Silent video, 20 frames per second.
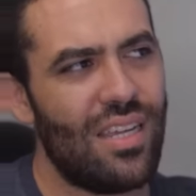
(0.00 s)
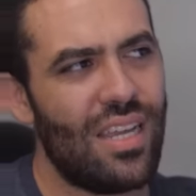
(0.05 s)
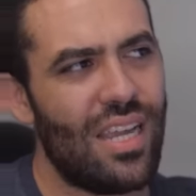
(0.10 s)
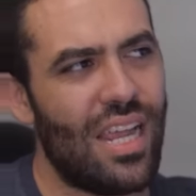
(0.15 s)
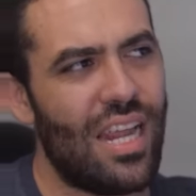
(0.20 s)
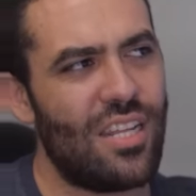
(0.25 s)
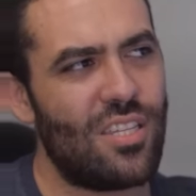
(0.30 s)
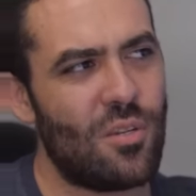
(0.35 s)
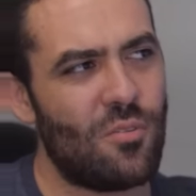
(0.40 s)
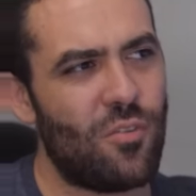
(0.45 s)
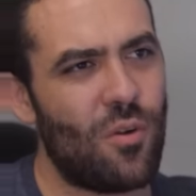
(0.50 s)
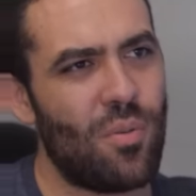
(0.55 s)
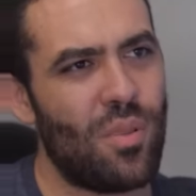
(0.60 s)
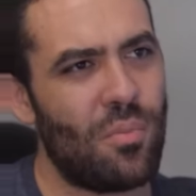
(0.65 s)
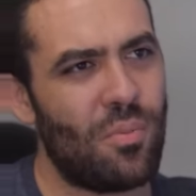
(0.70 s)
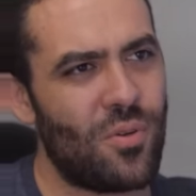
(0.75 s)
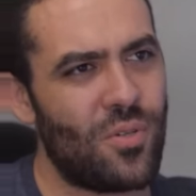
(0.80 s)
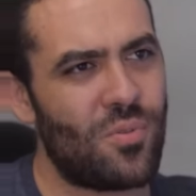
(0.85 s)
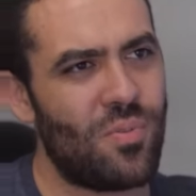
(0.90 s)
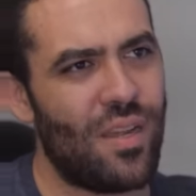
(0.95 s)
Is it from the
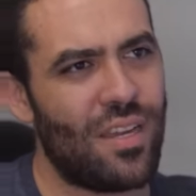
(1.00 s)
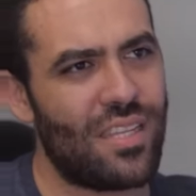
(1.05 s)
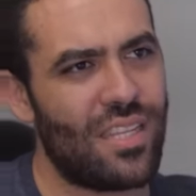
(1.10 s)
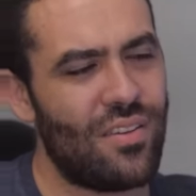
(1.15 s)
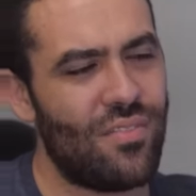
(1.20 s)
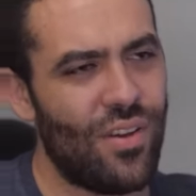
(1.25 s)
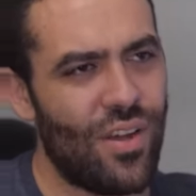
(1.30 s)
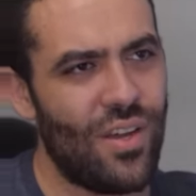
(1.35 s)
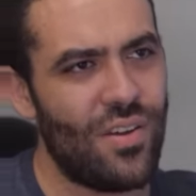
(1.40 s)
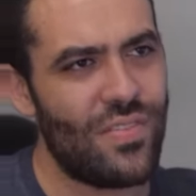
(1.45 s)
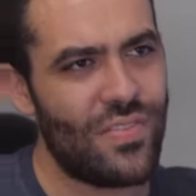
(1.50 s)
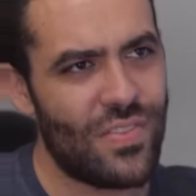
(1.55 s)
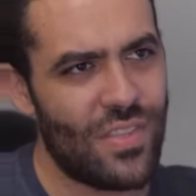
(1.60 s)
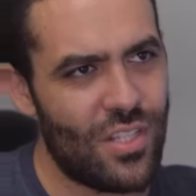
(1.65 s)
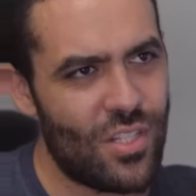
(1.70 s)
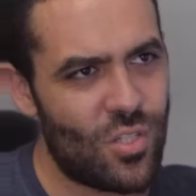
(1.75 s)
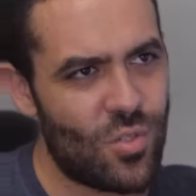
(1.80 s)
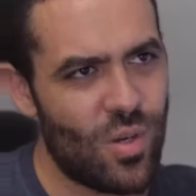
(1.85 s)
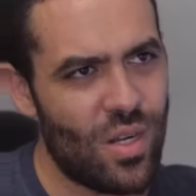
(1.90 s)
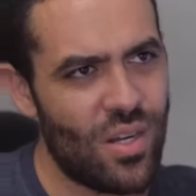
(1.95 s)
perspective of
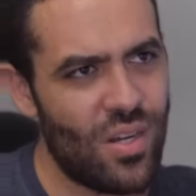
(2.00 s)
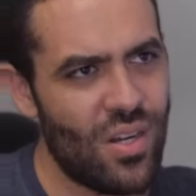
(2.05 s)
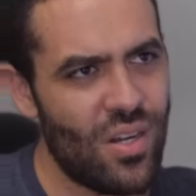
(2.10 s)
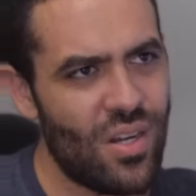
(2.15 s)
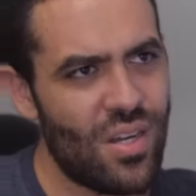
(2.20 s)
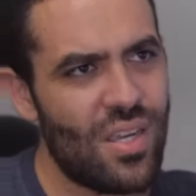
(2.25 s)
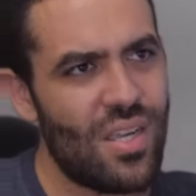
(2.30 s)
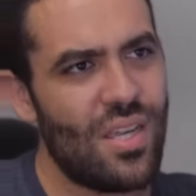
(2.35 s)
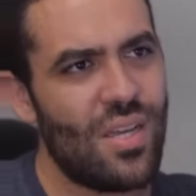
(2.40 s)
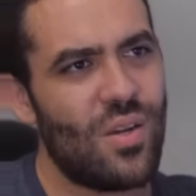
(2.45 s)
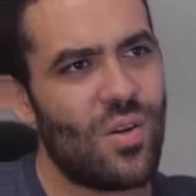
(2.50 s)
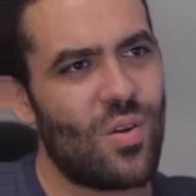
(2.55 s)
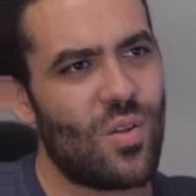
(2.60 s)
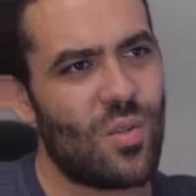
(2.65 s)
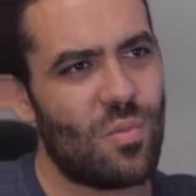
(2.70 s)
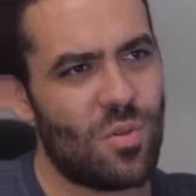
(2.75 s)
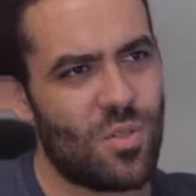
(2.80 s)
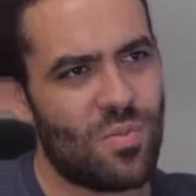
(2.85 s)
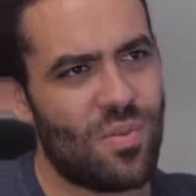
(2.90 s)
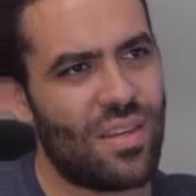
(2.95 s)
the trigger or
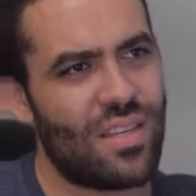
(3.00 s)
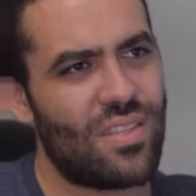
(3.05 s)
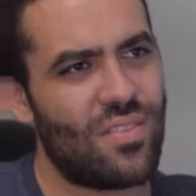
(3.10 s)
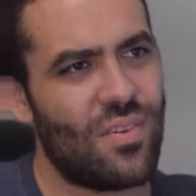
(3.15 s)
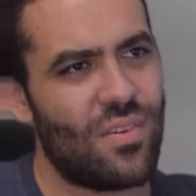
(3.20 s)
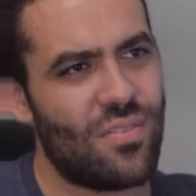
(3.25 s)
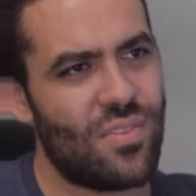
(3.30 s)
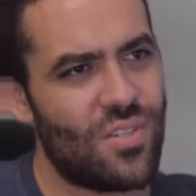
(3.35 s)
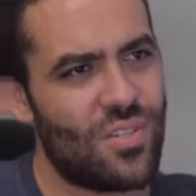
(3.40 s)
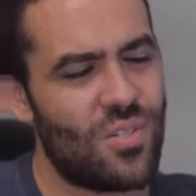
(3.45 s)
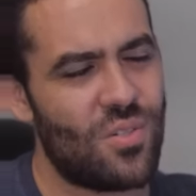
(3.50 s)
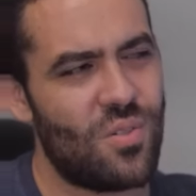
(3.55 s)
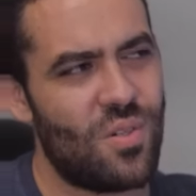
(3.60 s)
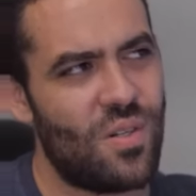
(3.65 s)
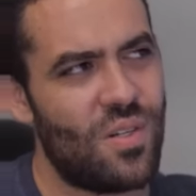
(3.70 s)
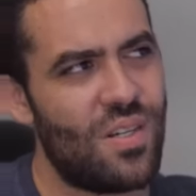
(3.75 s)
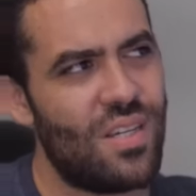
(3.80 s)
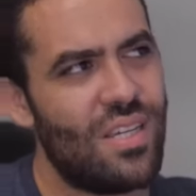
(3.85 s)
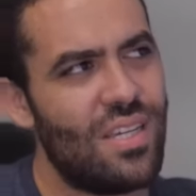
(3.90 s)
the perspective of the shooter?